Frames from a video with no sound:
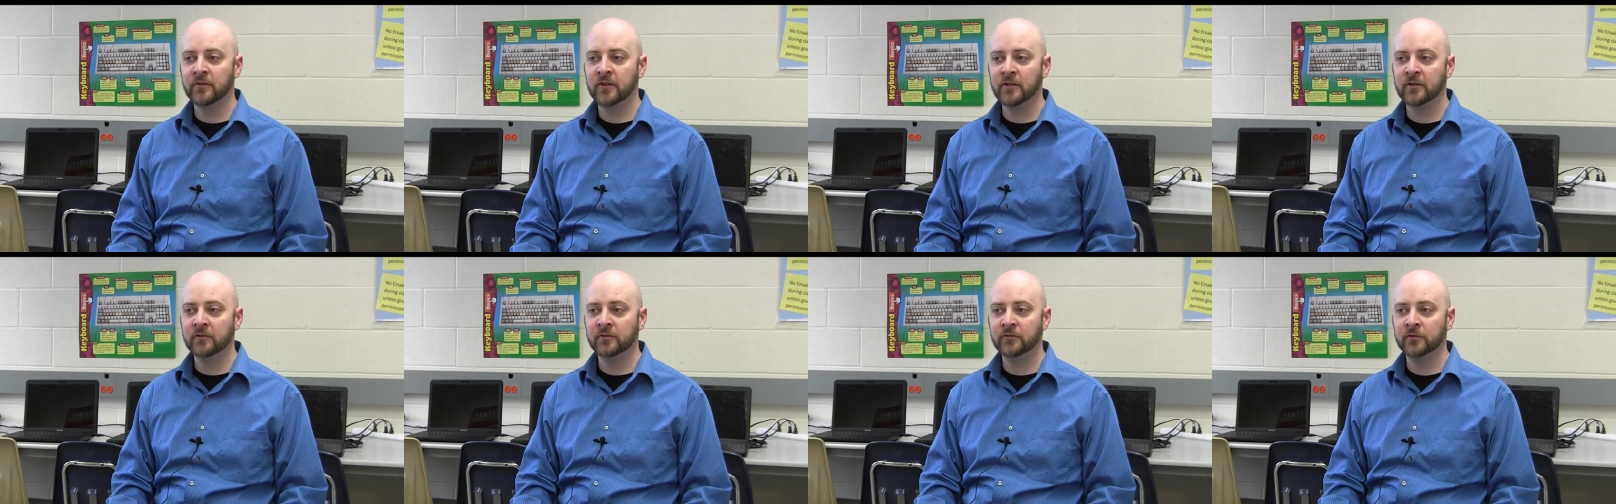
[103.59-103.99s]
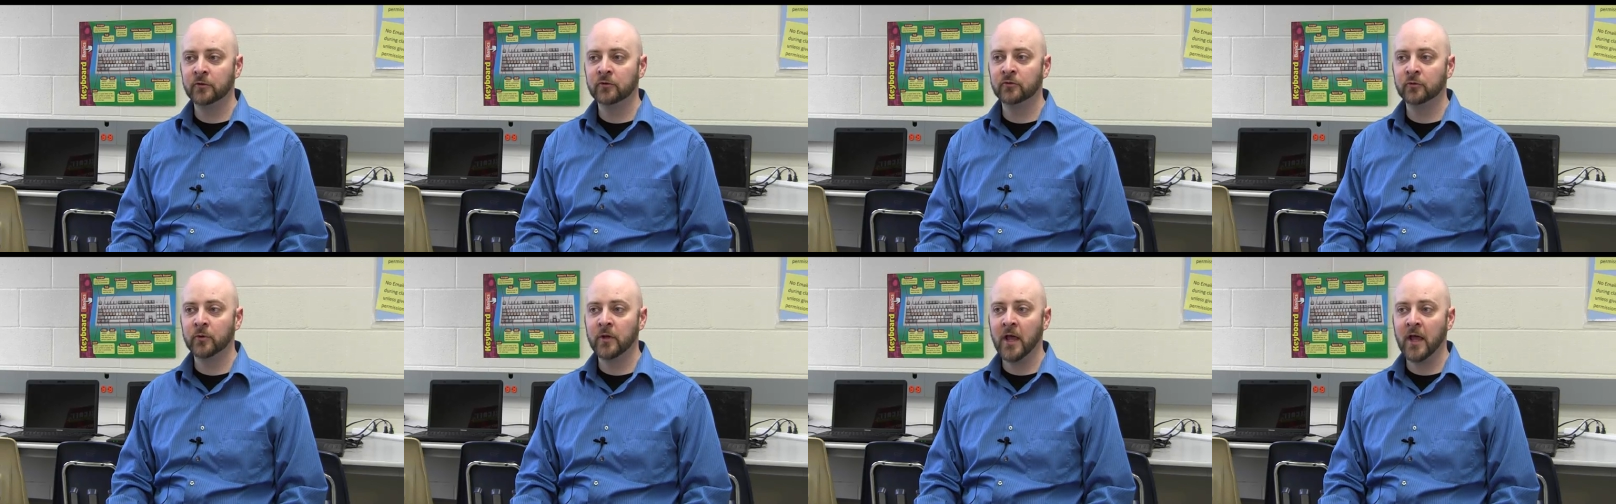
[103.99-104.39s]
that the
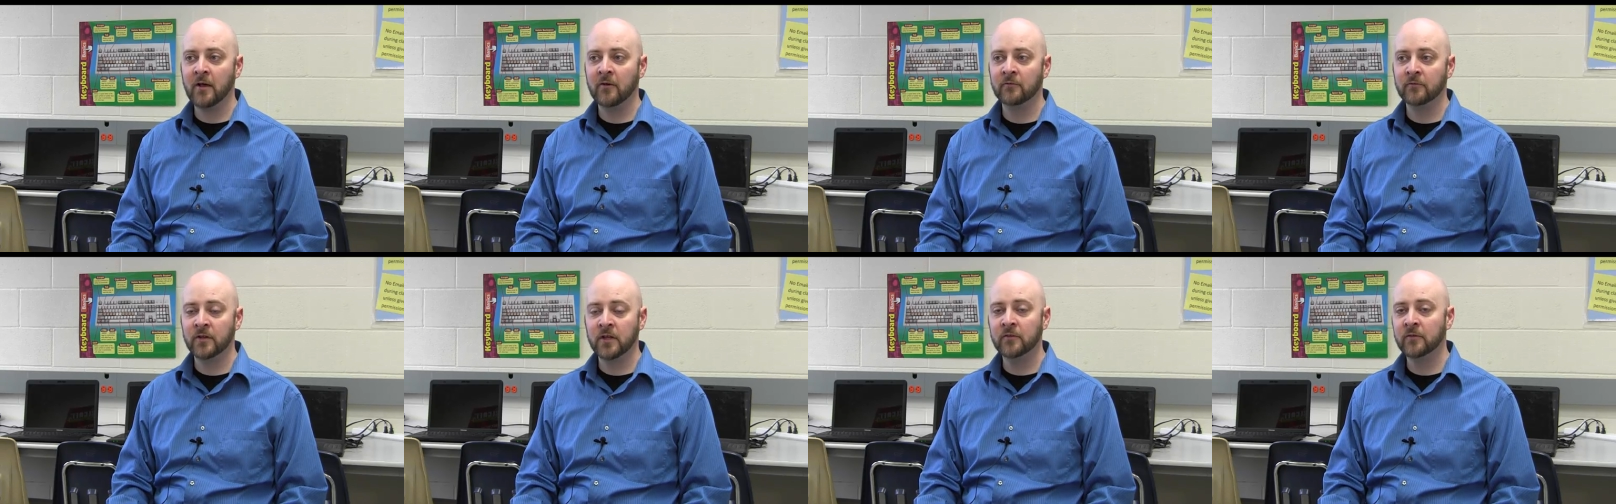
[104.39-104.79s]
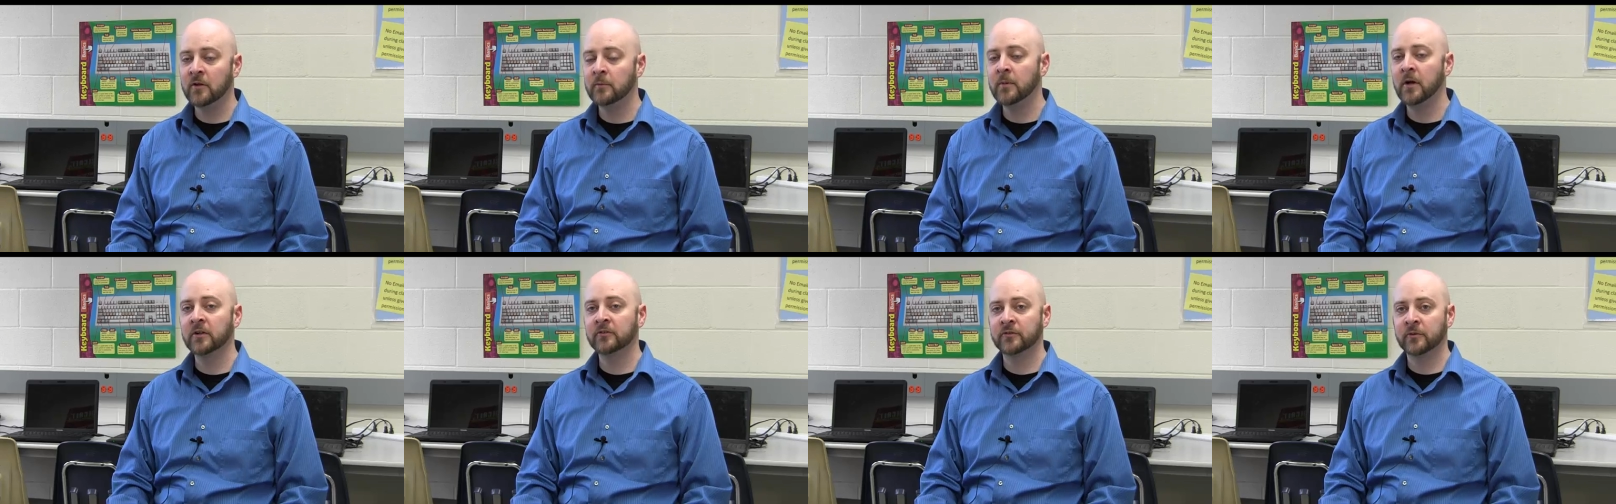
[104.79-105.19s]
students would have even
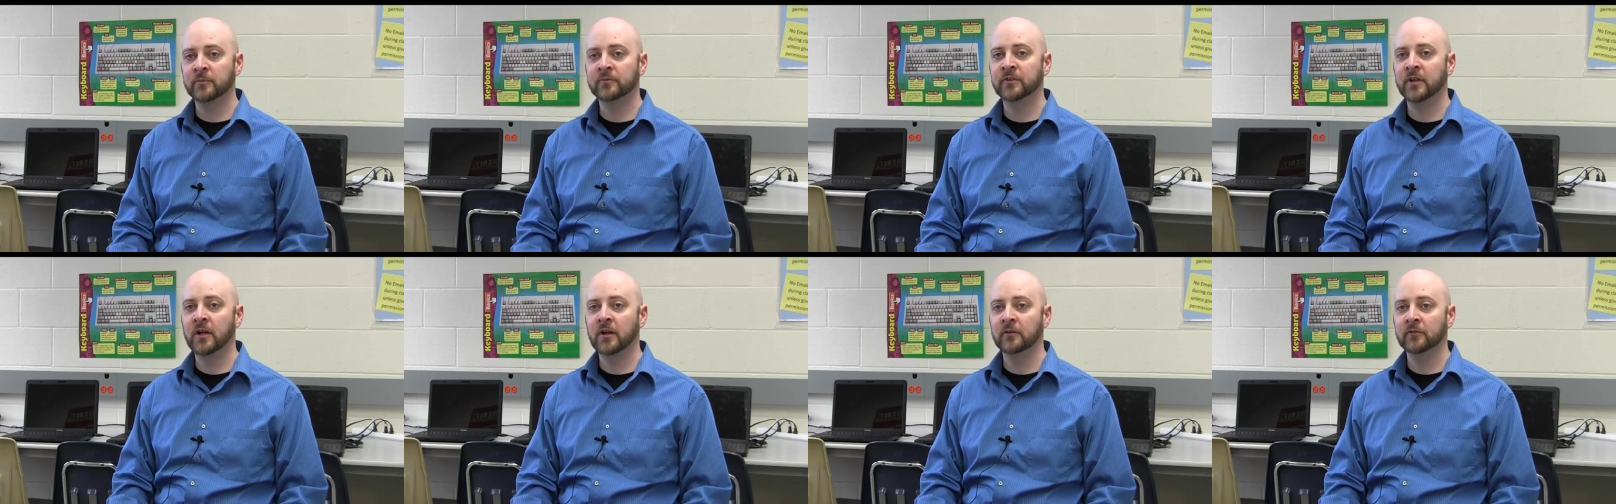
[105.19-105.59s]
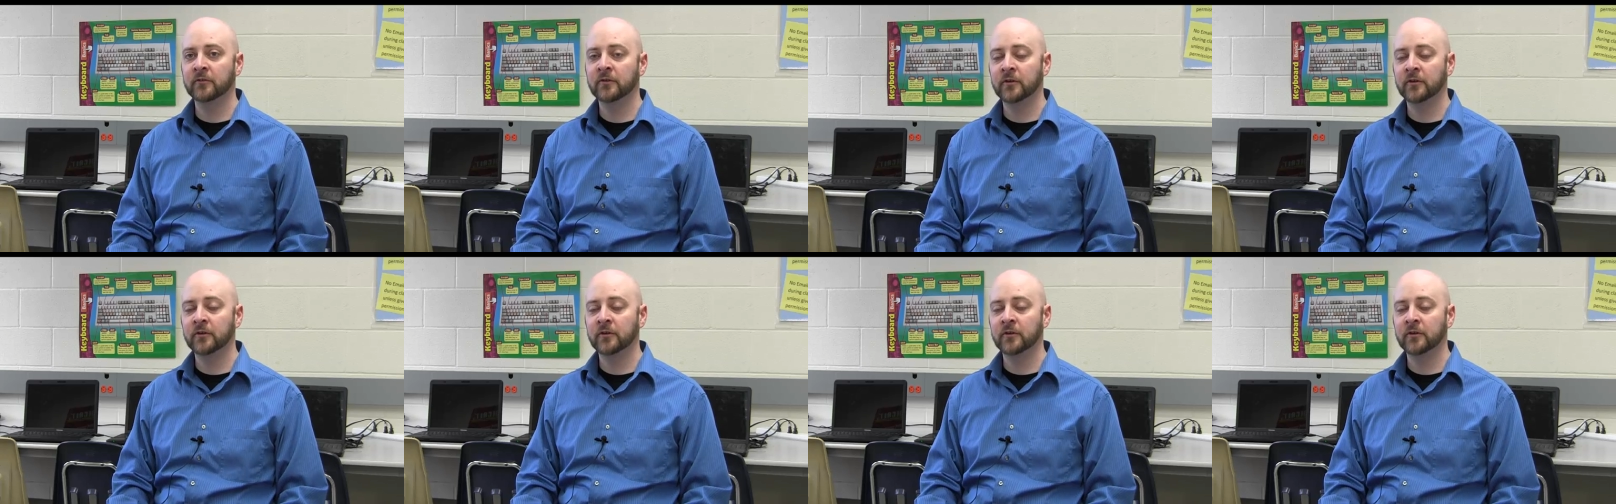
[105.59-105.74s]
amongst themselves.